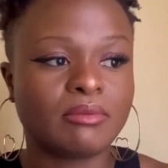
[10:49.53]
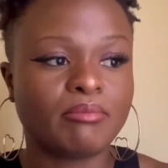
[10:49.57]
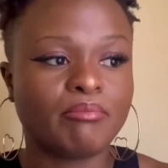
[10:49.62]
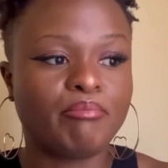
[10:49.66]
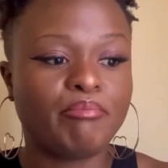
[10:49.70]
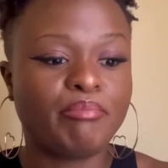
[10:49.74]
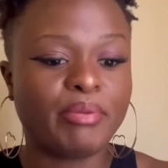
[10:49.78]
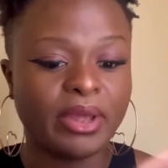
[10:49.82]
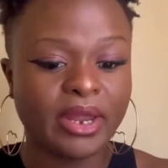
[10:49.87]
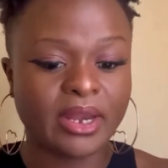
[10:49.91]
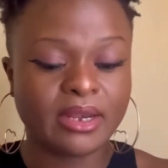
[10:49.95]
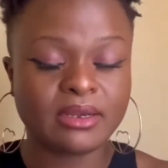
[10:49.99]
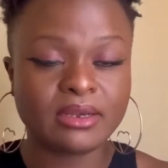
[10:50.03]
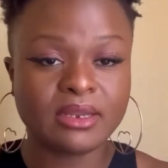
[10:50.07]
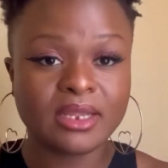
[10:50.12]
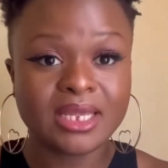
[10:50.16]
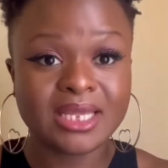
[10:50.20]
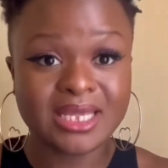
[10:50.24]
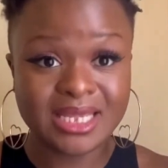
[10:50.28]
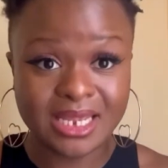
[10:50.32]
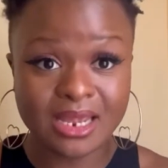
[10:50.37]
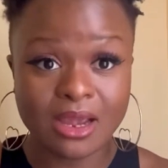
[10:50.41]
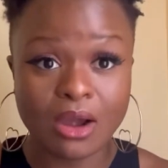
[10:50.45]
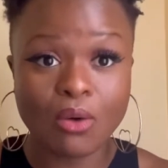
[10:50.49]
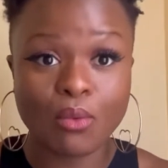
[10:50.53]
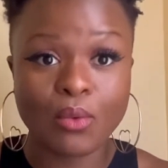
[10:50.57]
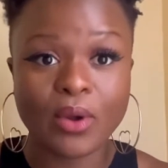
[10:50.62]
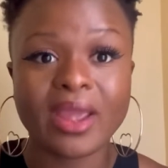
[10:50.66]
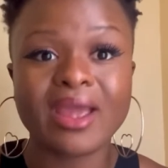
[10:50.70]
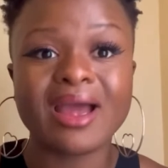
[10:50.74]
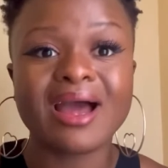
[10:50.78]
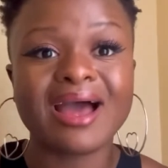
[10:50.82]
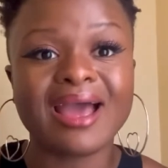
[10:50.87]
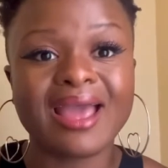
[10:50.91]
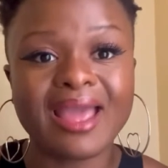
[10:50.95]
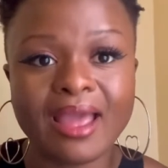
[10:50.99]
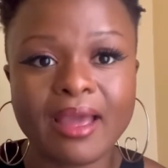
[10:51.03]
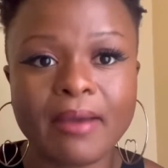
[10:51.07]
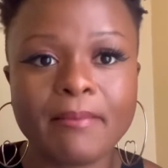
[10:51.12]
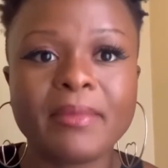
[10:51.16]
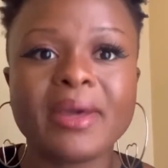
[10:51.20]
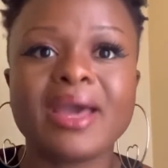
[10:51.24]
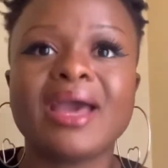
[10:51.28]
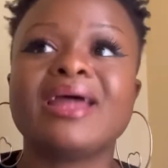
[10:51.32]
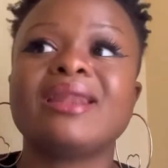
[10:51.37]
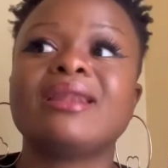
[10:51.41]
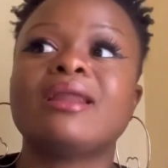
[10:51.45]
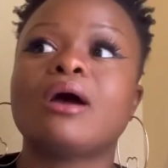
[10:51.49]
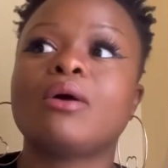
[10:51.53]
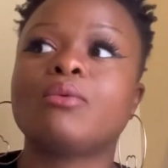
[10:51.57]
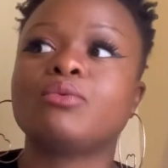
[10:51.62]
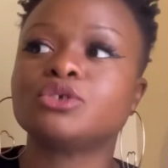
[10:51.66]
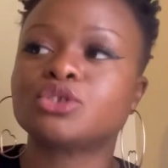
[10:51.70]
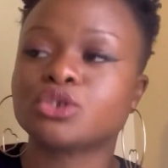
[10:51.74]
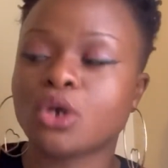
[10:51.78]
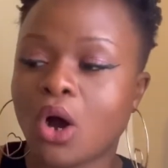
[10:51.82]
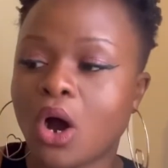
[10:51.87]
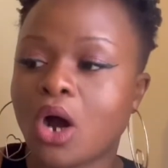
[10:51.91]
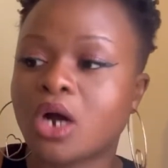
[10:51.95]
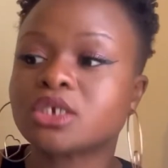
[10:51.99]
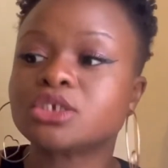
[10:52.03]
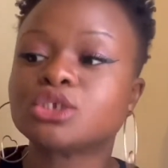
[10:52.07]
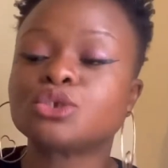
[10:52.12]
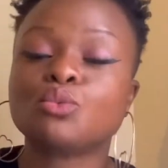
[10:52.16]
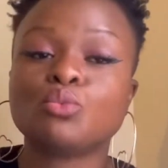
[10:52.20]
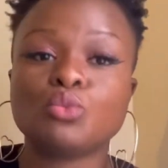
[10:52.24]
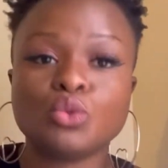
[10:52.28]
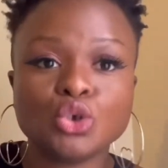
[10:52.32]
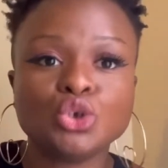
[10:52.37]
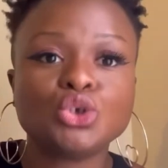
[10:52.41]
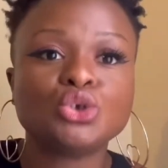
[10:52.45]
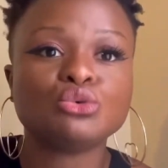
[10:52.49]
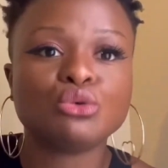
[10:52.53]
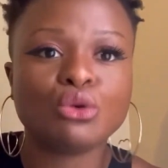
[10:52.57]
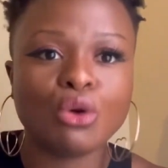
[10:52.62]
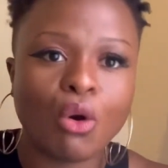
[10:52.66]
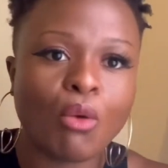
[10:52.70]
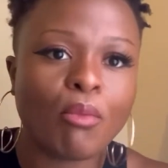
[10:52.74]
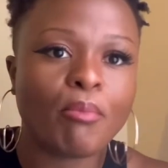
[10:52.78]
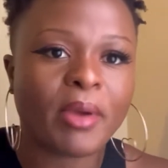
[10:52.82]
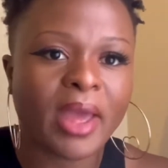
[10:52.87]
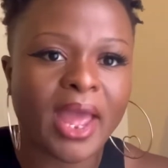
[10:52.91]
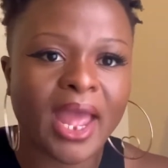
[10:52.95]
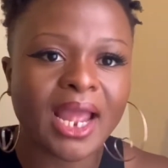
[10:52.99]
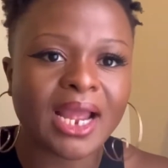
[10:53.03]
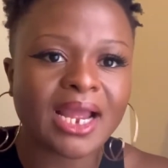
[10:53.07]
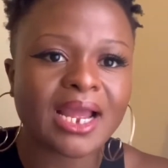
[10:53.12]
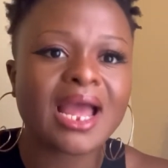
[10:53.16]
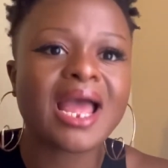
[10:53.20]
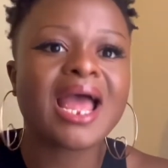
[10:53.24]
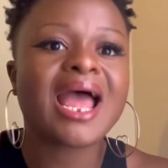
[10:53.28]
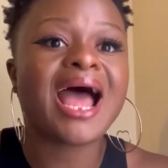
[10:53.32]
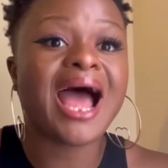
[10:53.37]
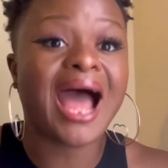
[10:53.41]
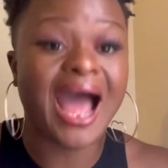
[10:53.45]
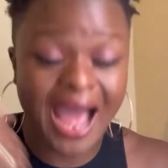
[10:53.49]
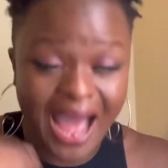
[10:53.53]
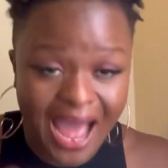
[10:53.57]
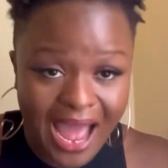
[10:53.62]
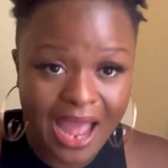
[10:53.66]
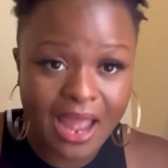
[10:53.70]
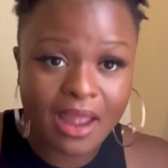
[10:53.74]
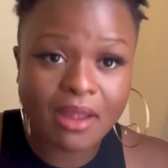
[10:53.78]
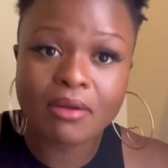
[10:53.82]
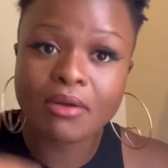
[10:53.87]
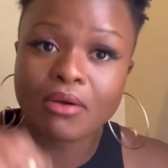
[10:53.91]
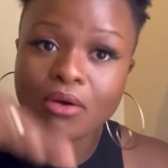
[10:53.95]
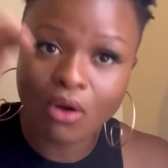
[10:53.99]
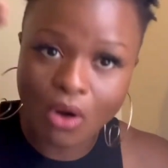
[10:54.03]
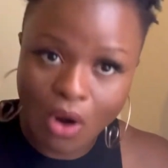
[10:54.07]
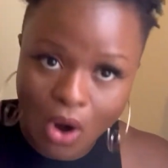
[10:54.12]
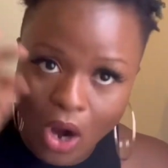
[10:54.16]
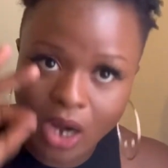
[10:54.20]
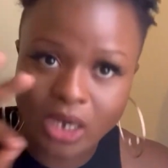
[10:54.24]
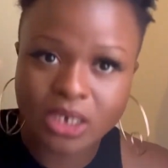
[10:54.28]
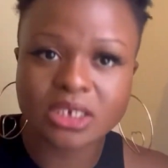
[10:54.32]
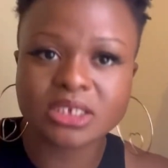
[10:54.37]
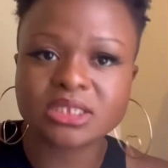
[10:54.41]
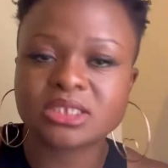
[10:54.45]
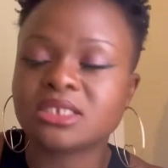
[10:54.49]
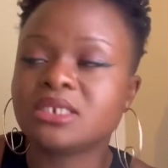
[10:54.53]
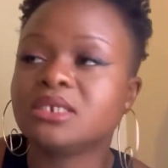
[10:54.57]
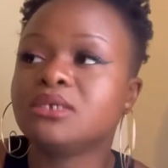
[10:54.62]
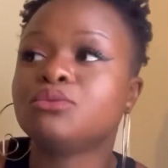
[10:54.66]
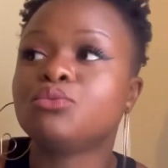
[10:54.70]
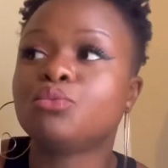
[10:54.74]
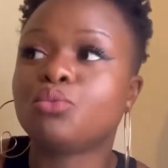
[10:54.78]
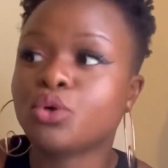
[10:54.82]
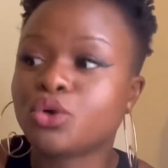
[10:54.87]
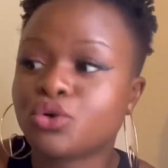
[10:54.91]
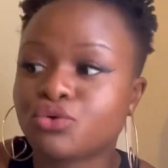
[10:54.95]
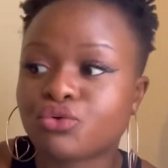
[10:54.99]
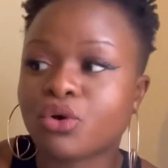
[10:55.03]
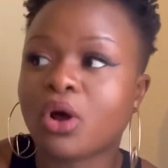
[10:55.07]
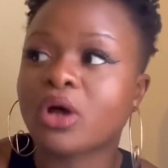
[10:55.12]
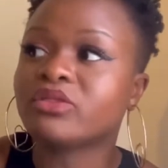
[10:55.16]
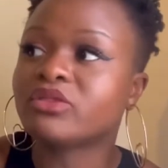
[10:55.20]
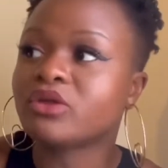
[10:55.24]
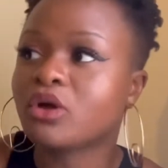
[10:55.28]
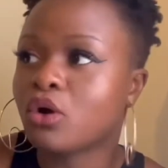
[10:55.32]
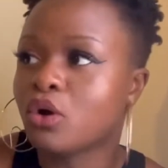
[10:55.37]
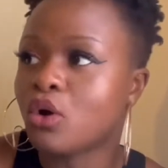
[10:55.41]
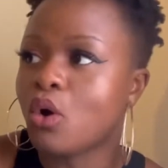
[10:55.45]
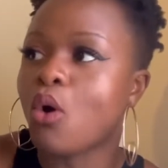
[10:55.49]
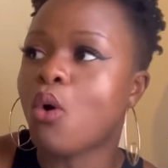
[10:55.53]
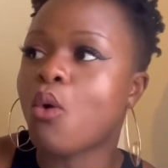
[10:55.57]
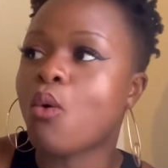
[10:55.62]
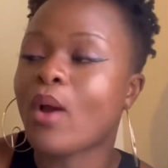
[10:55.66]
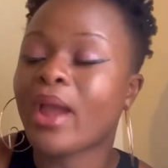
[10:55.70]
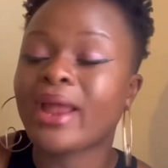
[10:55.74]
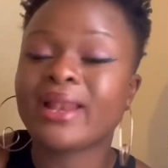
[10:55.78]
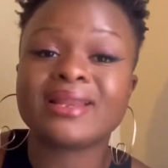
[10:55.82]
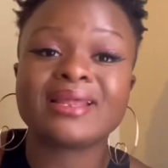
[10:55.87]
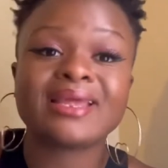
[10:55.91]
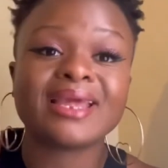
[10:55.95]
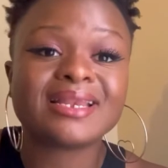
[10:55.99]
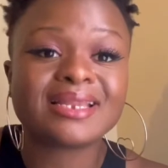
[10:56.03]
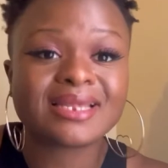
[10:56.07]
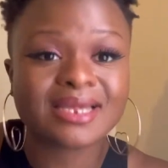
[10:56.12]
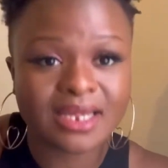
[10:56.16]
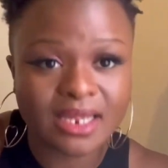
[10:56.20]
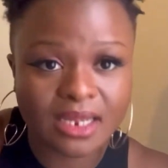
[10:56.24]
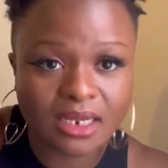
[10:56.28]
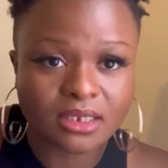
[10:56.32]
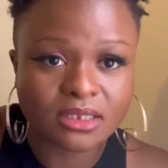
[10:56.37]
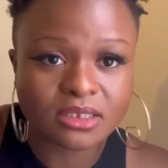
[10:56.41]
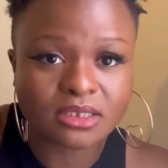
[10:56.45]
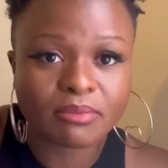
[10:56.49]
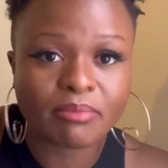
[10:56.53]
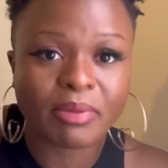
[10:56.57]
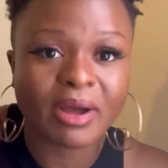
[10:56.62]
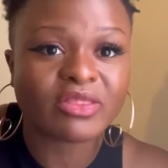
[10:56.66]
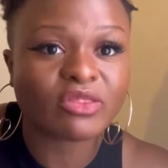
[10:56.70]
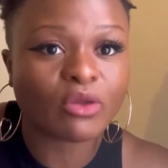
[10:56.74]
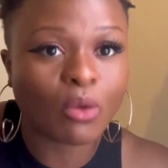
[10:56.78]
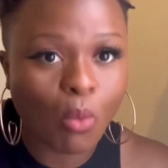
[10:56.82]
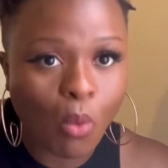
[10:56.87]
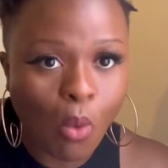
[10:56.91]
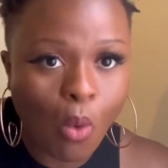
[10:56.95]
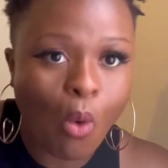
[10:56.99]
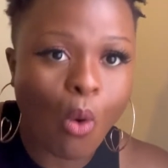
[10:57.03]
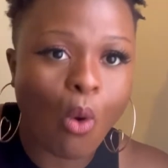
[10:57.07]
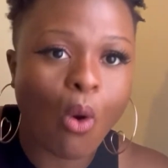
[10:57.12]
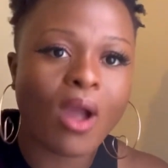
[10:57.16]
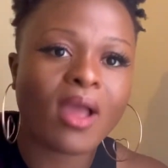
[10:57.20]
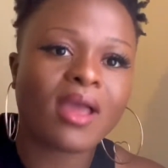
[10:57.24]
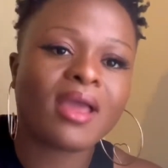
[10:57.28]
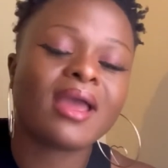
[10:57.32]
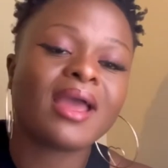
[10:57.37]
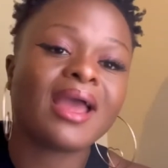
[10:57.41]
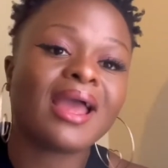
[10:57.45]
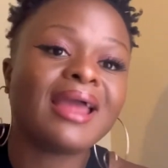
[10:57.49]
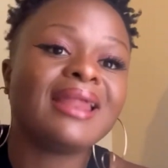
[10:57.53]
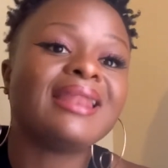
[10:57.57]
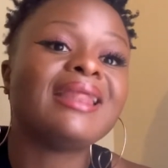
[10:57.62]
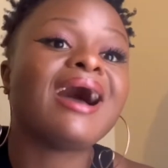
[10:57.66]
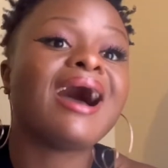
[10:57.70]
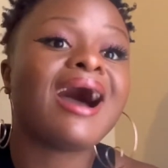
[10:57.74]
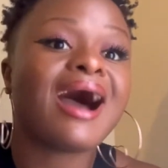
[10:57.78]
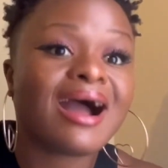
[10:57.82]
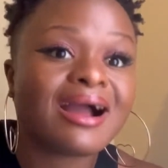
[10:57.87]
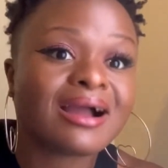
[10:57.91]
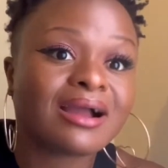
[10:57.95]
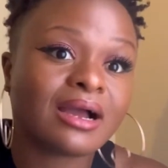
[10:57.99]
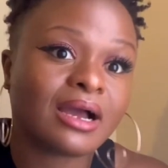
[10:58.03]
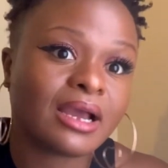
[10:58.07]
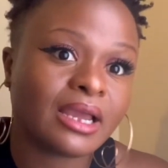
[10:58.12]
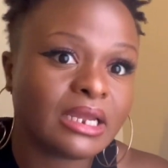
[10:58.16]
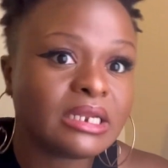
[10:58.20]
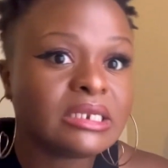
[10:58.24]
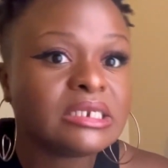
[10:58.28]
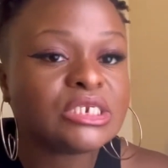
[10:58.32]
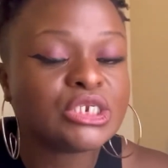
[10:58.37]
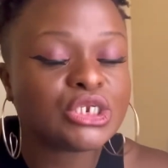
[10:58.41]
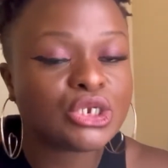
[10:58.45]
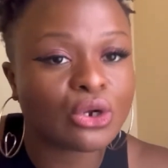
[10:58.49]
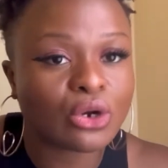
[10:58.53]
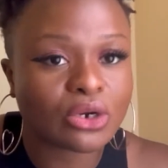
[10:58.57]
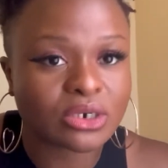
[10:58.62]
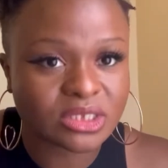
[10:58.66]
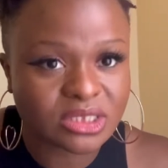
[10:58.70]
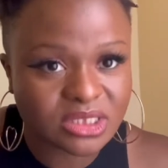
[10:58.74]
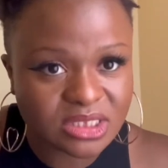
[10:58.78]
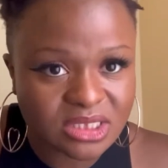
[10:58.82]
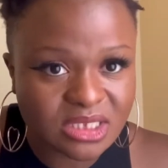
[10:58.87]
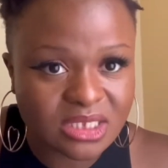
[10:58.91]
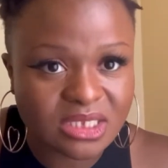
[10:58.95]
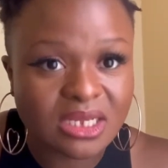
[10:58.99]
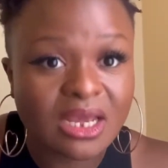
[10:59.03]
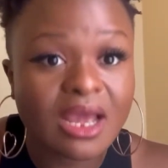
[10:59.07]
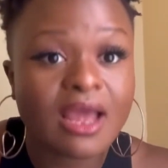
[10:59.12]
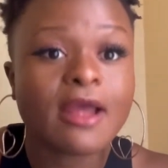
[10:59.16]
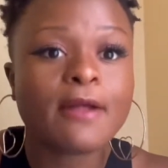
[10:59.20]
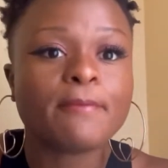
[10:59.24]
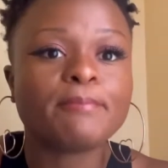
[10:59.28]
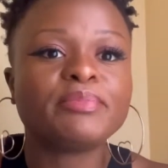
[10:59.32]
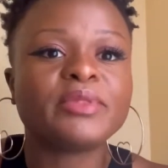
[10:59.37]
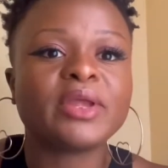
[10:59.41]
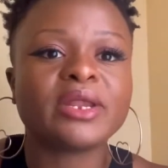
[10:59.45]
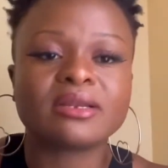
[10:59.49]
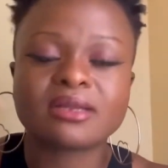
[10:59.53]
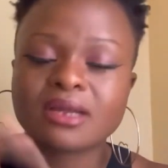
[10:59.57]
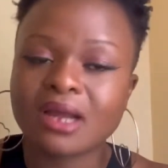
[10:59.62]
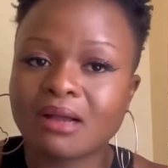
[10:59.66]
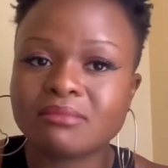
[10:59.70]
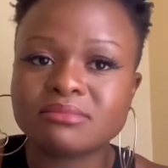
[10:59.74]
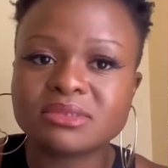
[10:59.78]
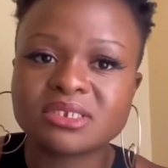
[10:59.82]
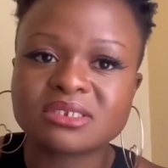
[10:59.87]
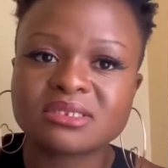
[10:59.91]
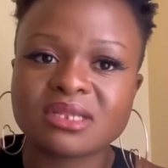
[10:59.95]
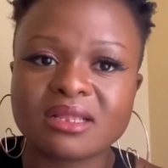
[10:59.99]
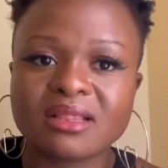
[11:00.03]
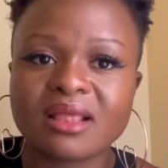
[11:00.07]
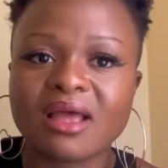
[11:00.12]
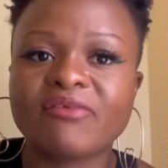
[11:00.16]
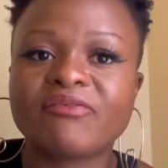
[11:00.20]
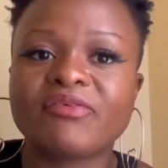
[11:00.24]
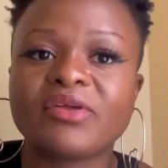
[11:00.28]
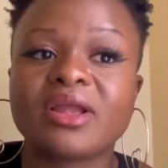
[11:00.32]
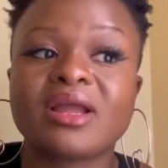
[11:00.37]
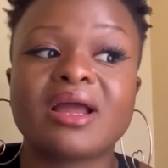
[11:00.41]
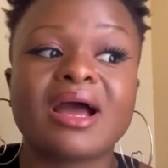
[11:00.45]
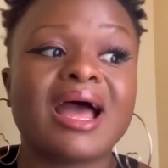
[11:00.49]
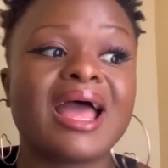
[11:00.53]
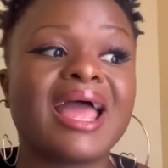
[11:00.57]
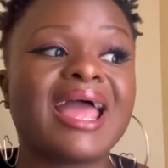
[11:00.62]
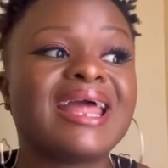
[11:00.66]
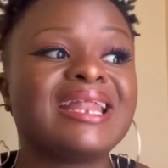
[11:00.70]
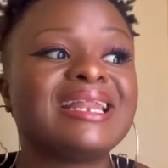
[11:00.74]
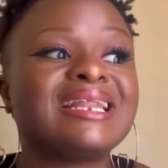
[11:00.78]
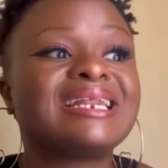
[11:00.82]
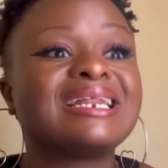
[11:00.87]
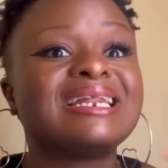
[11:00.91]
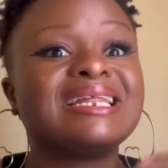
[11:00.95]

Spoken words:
been here where I am and I was asked, would you go back? I honestly would rather go and get killed by the war and hunger in DRC than come to South Africa and